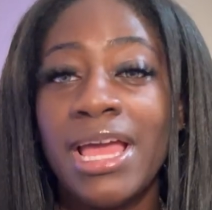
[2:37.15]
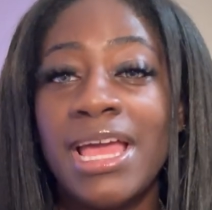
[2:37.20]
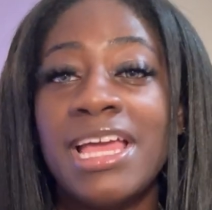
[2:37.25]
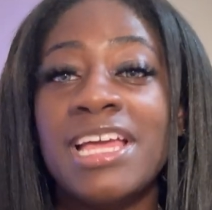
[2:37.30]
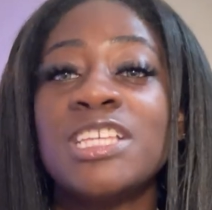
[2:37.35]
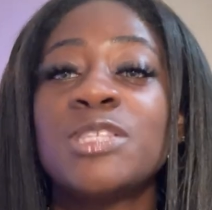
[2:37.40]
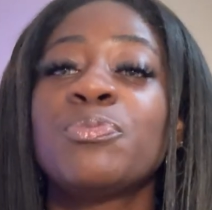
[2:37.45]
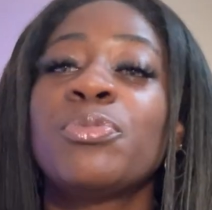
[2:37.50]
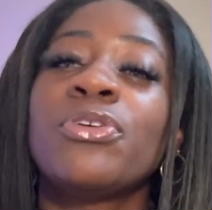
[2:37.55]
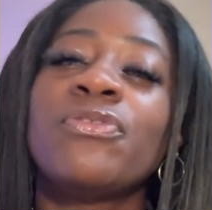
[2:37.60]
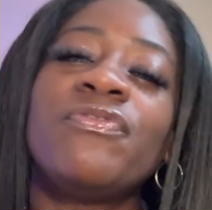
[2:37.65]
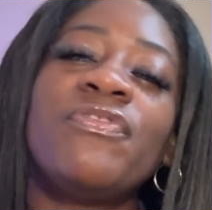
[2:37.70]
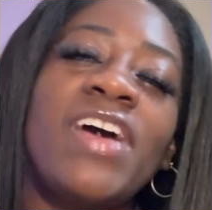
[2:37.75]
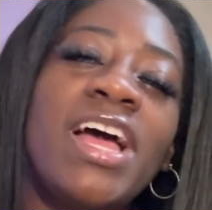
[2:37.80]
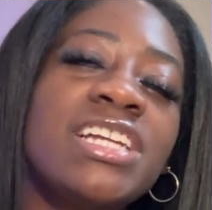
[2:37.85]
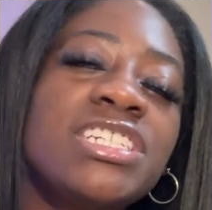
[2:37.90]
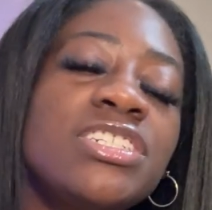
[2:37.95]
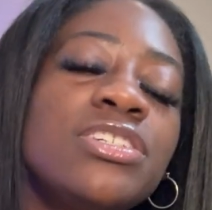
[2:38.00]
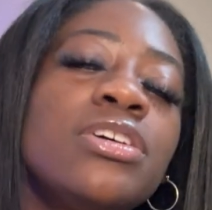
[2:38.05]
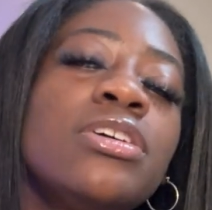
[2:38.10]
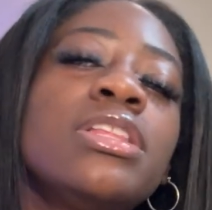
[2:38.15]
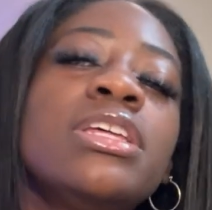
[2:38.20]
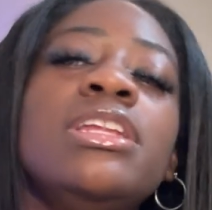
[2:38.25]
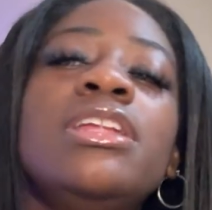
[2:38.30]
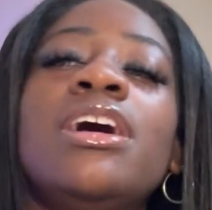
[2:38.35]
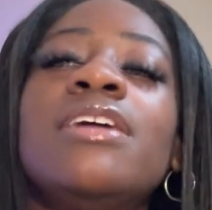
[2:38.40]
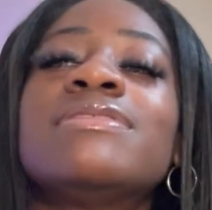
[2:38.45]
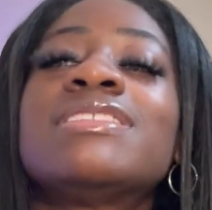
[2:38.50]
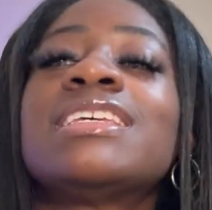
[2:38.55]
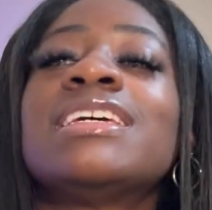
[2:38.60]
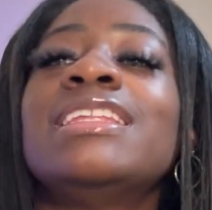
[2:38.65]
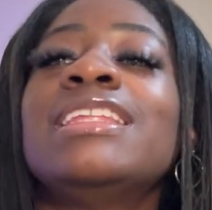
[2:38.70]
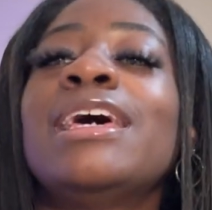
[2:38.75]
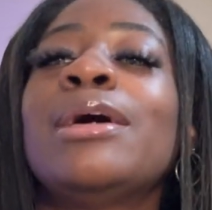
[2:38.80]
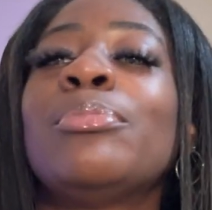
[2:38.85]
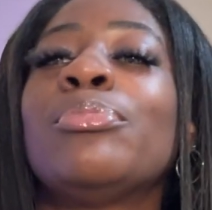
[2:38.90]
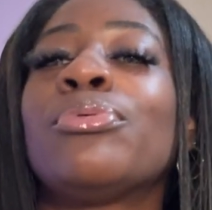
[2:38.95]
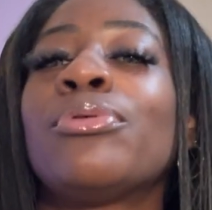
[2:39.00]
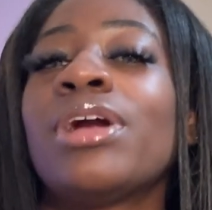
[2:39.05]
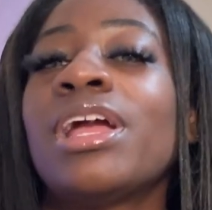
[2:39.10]
it's professional enough to
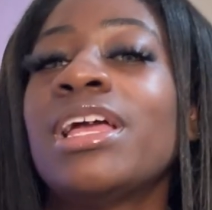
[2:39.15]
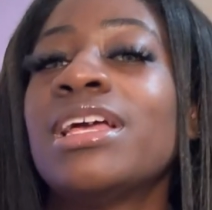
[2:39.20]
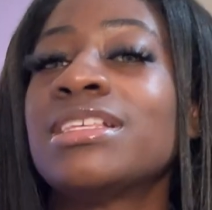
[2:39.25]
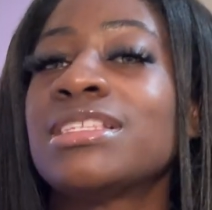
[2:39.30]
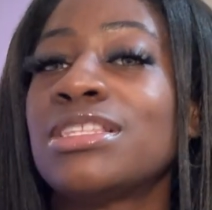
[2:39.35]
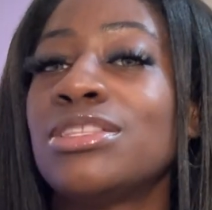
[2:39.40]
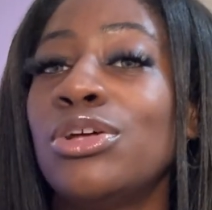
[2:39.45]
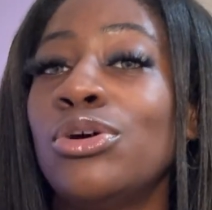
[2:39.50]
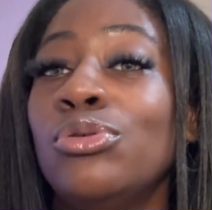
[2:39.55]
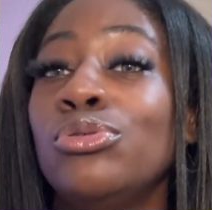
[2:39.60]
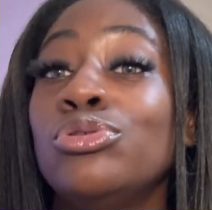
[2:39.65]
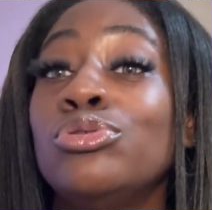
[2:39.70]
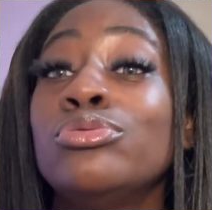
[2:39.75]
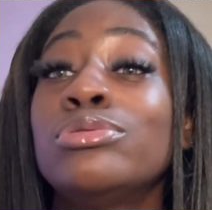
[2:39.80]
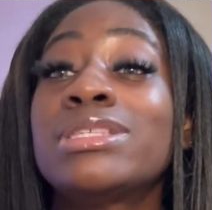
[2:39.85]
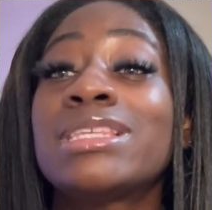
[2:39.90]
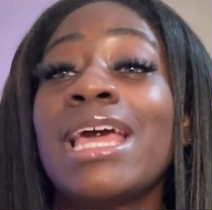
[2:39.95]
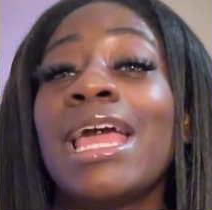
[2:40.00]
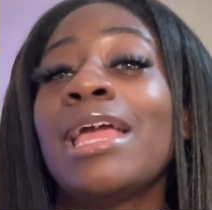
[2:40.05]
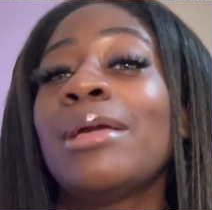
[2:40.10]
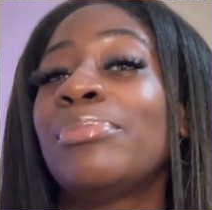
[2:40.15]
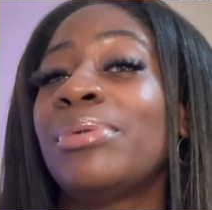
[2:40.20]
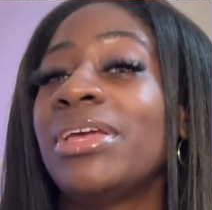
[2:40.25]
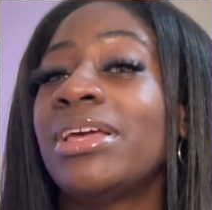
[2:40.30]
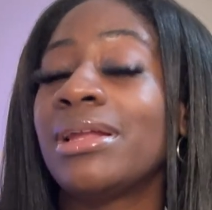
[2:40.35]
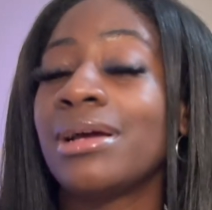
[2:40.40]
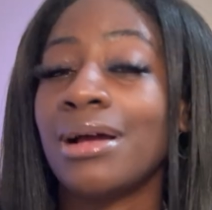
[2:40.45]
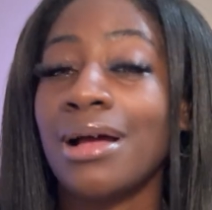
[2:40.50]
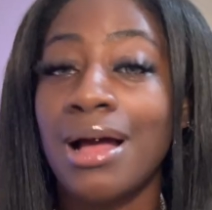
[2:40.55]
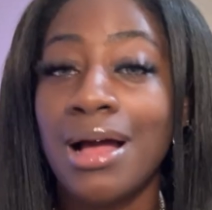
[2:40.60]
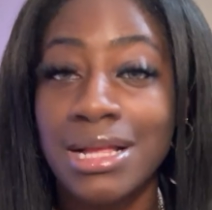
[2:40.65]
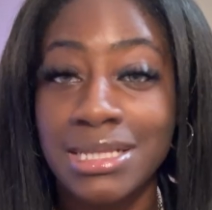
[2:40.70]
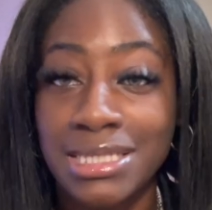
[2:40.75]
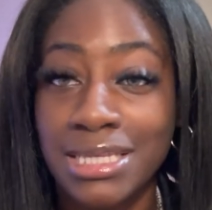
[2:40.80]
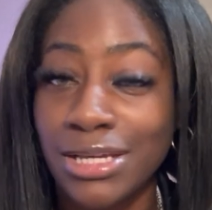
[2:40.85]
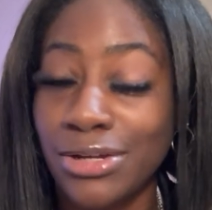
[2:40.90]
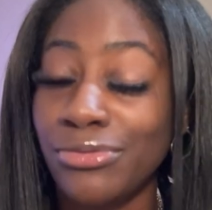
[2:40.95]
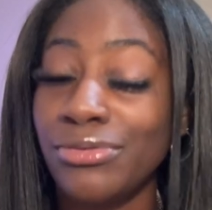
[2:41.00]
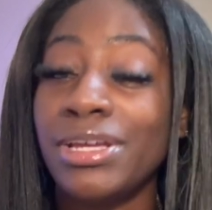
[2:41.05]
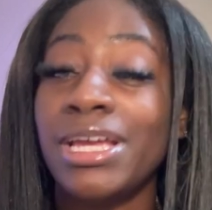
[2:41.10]
let brands know you take being a
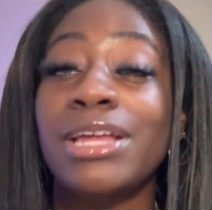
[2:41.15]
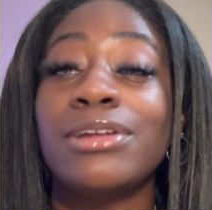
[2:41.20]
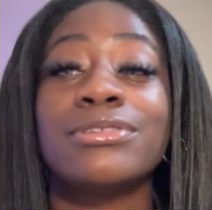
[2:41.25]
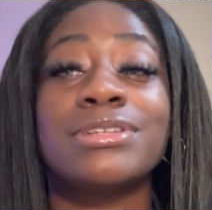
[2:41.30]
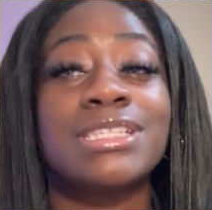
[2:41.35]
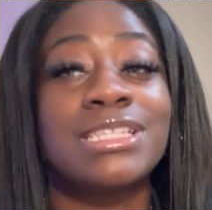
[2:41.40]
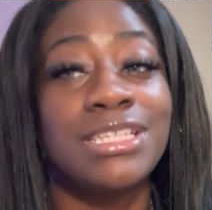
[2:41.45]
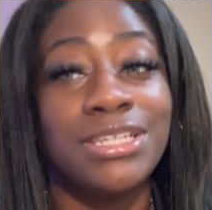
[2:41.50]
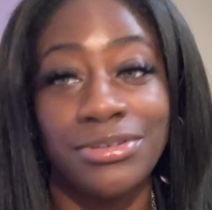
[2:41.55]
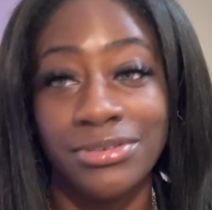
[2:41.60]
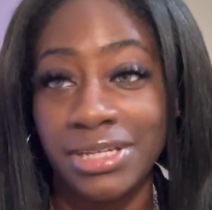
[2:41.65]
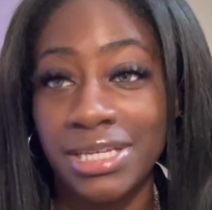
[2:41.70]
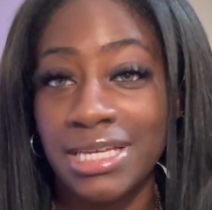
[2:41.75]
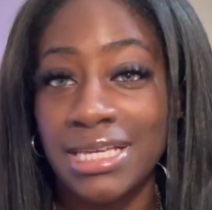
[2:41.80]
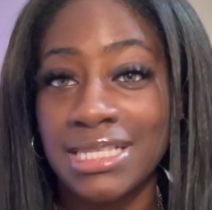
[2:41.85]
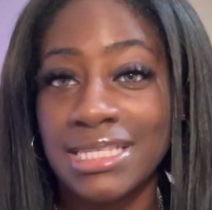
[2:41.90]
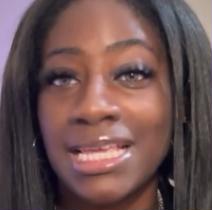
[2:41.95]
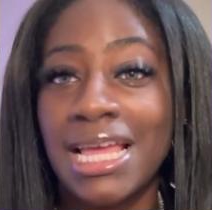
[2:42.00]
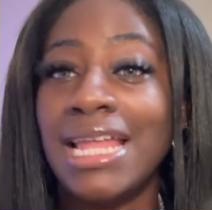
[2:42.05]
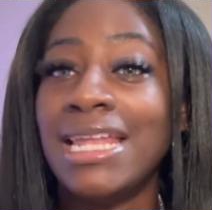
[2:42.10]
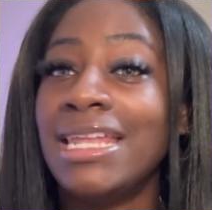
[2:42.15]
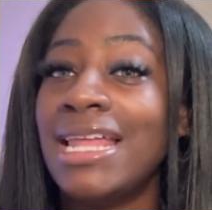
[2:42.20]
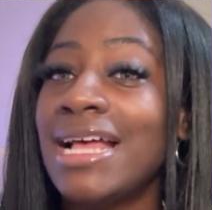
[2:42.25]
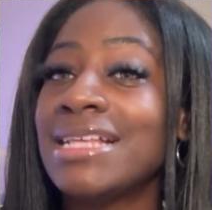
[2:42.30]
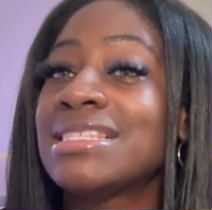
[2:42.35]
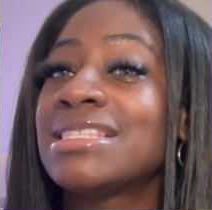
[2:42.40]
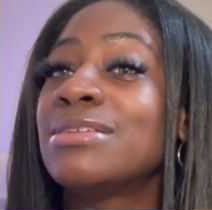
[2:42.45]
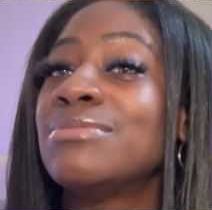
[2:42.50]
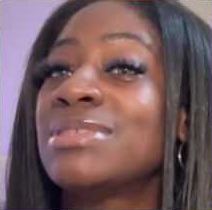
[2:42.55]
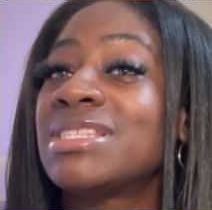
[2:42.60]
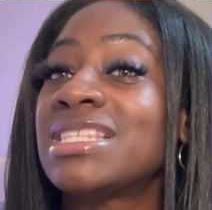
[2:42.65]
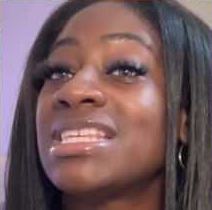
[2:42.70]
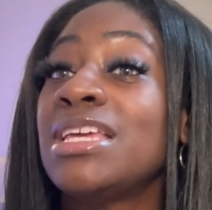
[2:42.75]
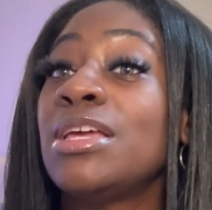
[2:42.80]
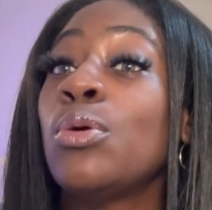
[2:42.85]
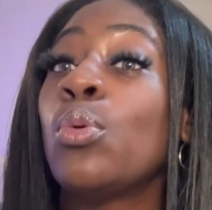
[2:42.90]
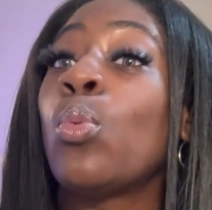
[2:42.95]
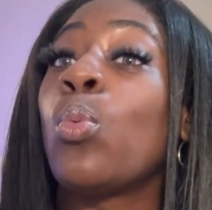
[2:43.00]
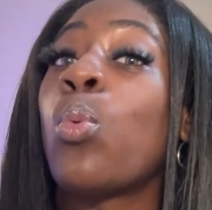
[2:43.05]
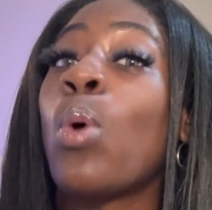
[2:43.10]
content creator serious and lets them
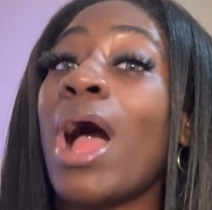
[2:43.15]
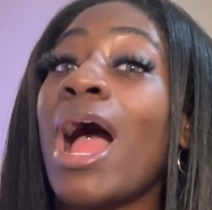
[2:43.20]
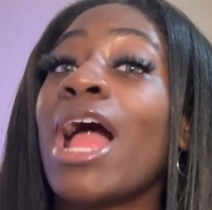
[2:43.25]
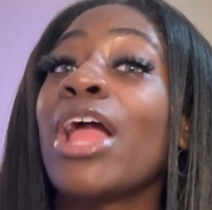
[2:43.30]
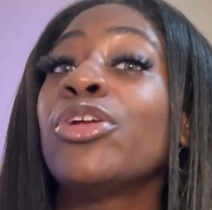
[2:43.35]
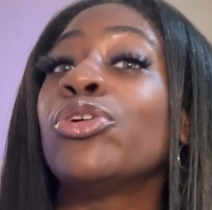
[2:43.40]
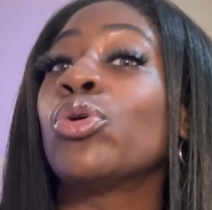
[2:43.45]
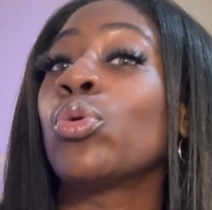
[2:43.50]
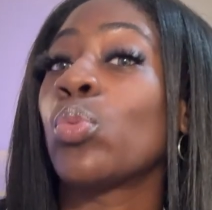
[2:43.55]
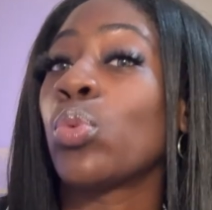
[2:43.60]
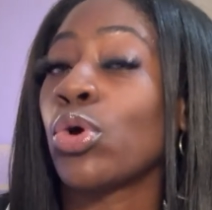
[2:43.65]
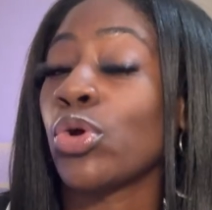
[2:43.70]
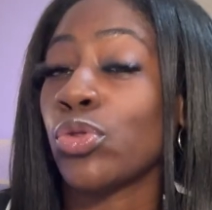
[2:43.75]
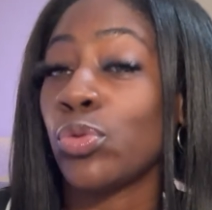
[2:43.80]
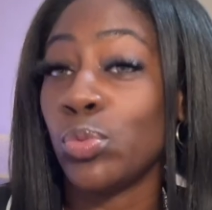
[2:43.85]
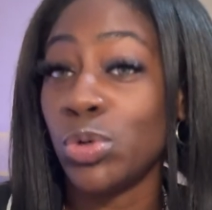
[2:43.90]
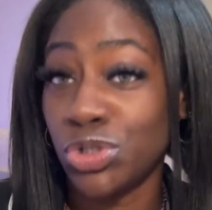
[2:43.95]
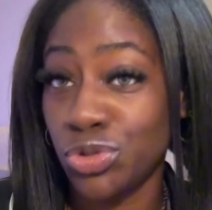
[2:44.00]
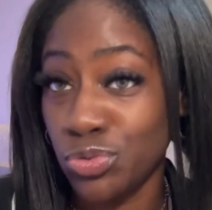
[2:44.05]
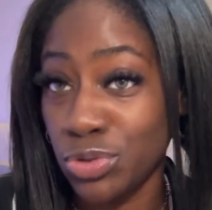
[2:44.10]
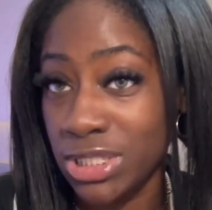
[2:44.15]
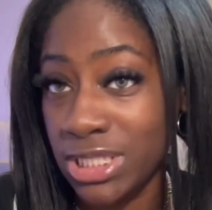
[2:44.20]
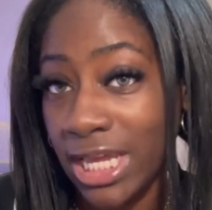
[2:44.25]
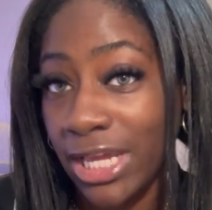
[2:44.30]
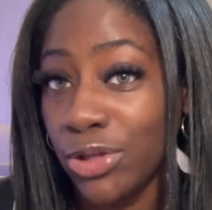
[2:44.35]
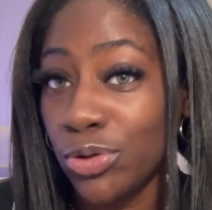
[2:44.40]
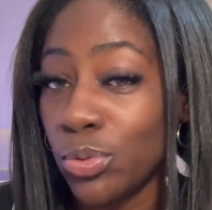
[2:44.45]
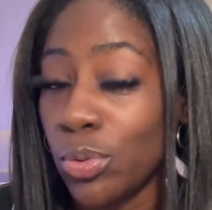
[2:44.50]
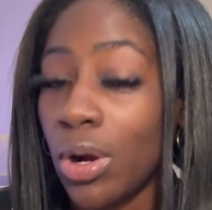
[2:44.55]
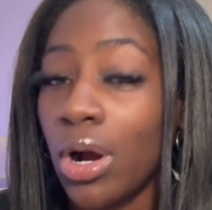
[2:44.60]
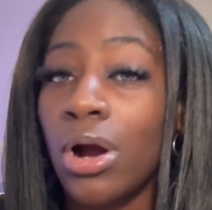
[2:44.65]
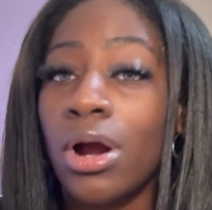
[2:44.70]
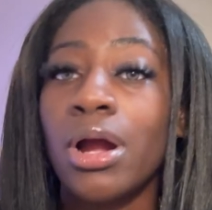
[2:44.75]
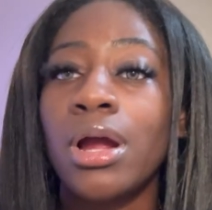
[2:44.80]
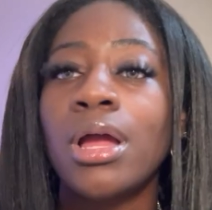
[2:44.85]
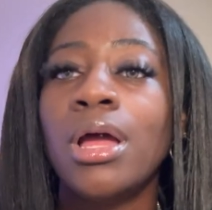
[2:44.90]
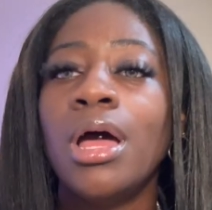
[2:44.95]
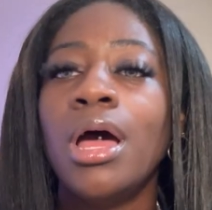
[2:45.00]
see why you're worth what you say you are.